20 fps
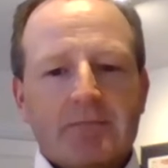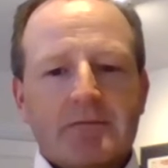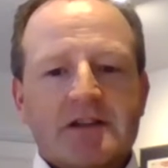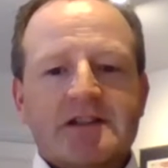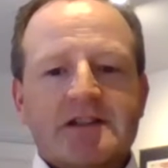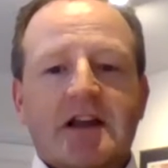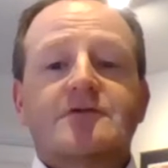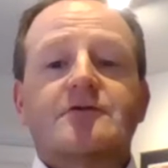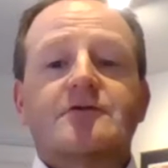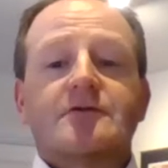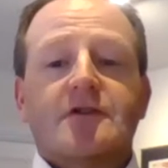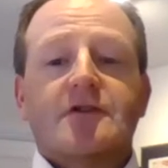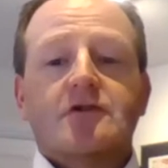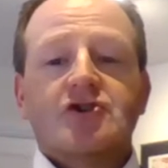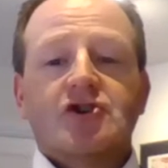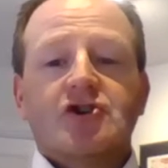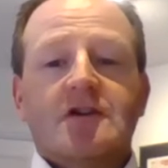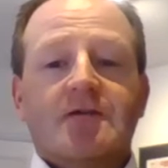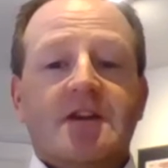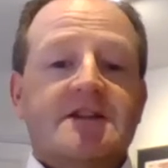the central
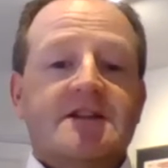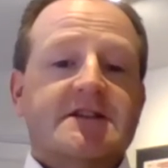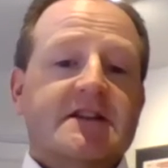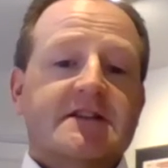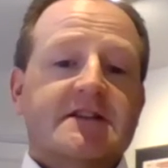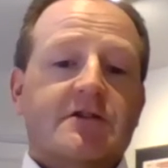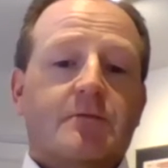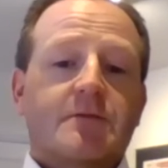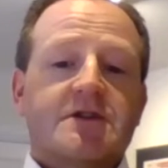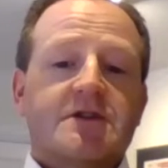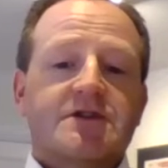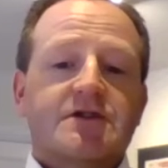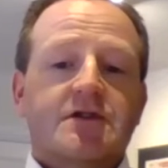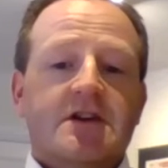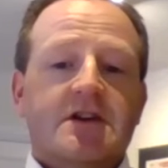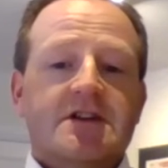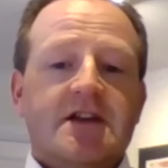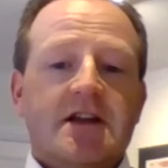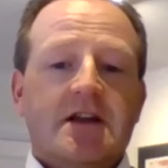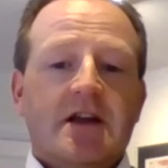notion of this as an
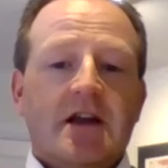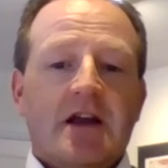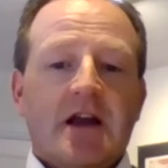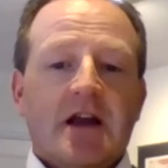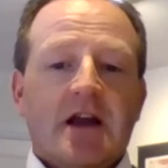opportunity